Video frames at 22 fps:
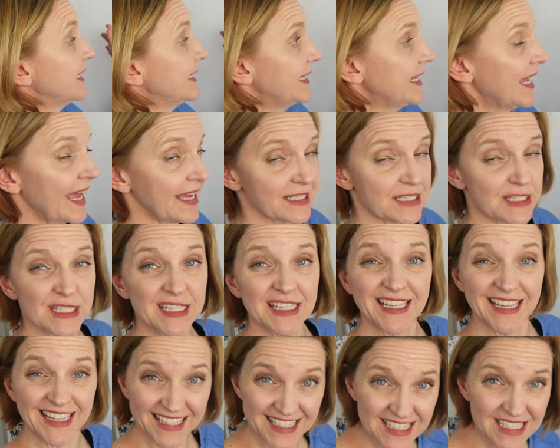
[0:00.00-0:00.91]
Yes.
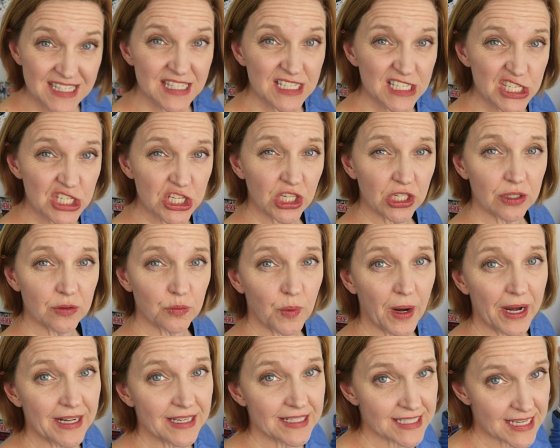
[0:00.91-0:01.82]
Is this a good
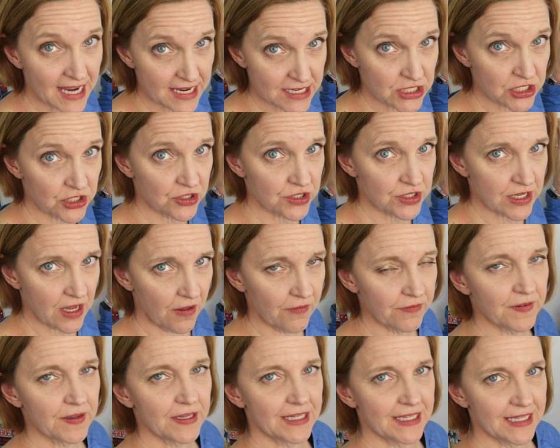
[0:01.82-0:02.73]
way to test
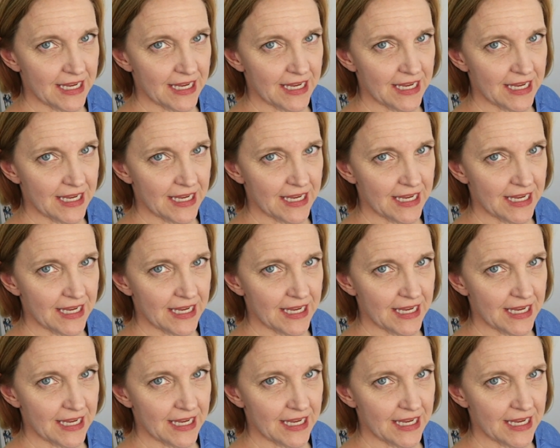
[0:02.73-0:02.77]
yourself?